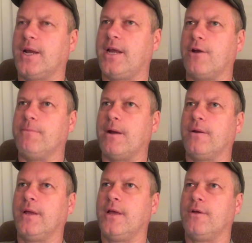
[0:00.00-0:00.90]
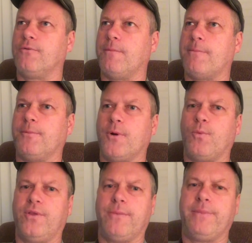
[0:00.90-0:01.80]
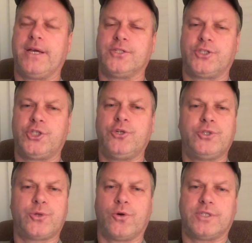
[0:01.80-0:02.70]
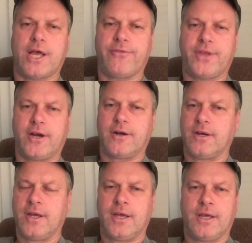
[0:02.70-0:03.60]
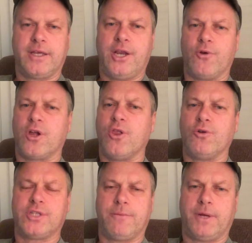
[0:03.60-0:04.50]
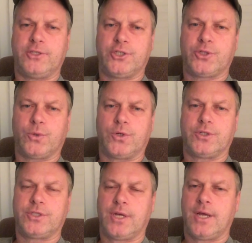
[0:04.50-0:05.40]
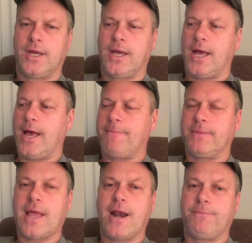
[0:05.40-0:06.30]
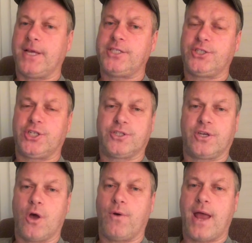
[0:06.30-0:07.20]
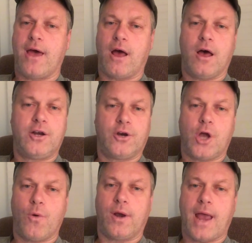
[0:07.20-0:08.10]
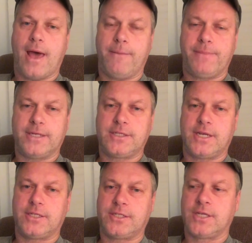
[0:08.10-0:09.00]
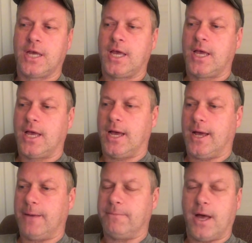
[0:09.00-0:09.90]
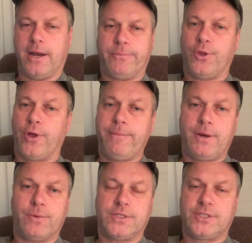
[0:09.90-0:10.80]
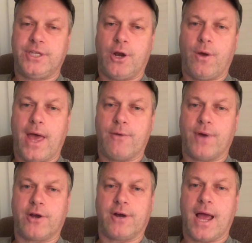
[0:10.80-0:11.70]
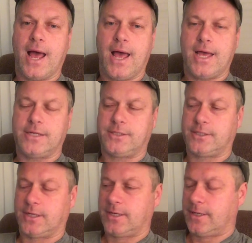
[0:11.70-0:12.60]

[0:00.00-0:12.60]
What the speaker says: can't remember, but one of the biggest shoe stores out there, closing a bunch of stores. A lot of places just going out of business. Unemployment was, at record highs.